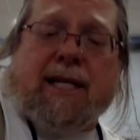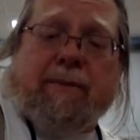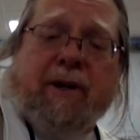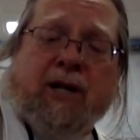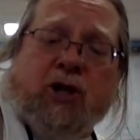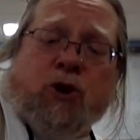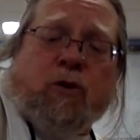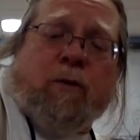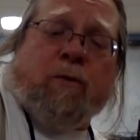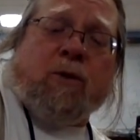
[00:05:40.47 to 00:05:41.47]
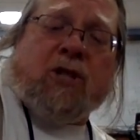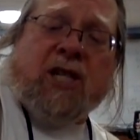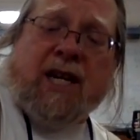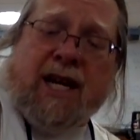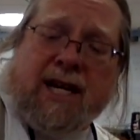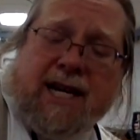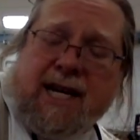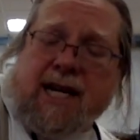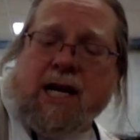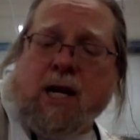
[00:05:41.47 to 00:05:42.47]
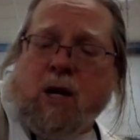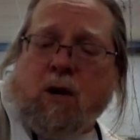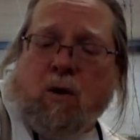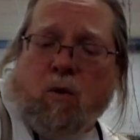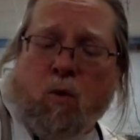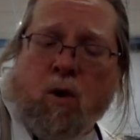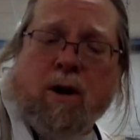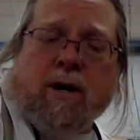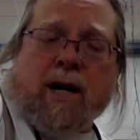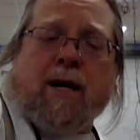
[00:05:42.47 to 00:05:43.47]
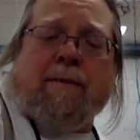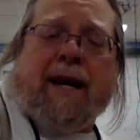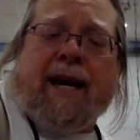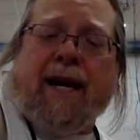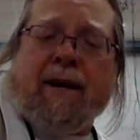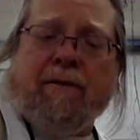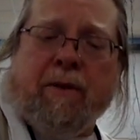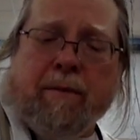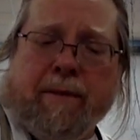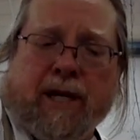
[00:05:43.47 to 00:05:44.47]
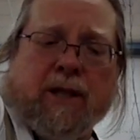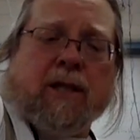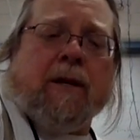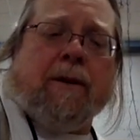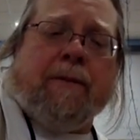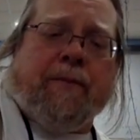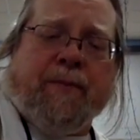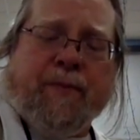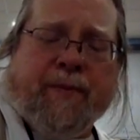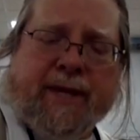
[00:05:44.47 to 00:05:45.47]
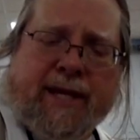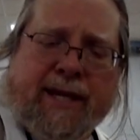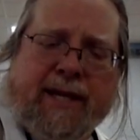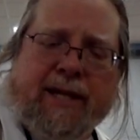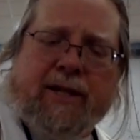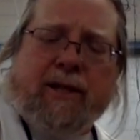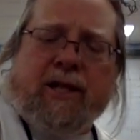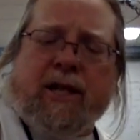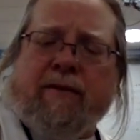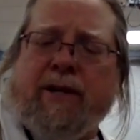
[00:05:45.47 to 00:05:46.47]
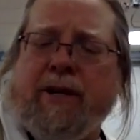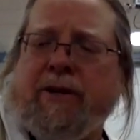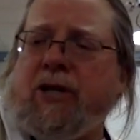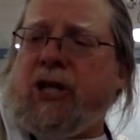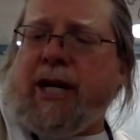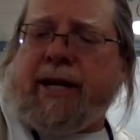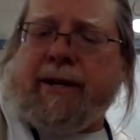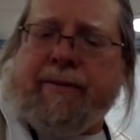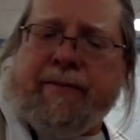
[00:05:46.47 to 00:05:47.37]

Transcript: I'm not sure if we'll see any water coming out of the mix though. So let's give it another check.